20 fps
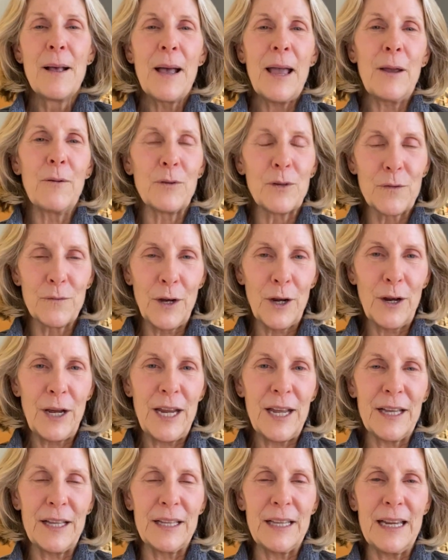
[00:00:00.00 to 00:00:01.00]
It was very
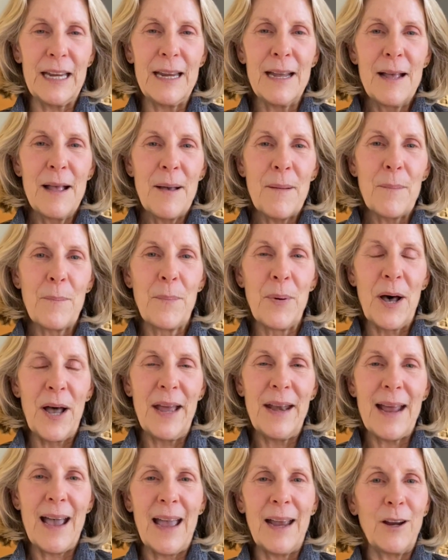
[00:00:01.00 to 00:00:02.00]
hilly,
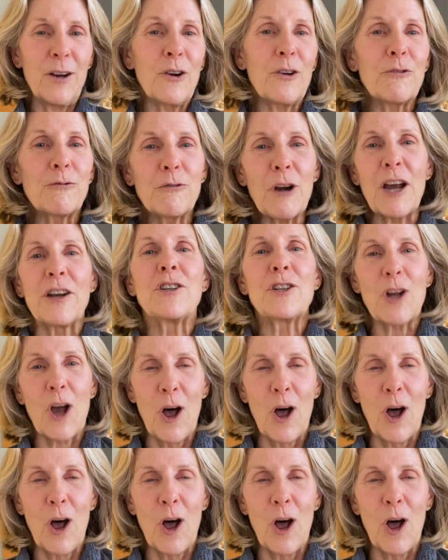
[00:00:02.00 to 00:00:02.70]
but I crushed